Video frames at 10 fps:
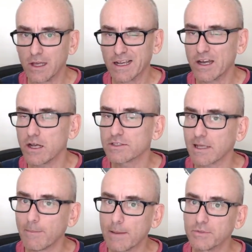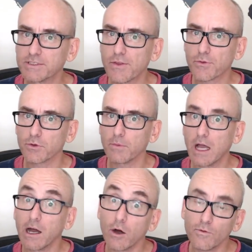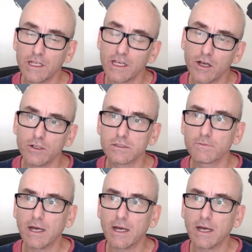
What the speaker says: Like, I know some people sit through my whole videos,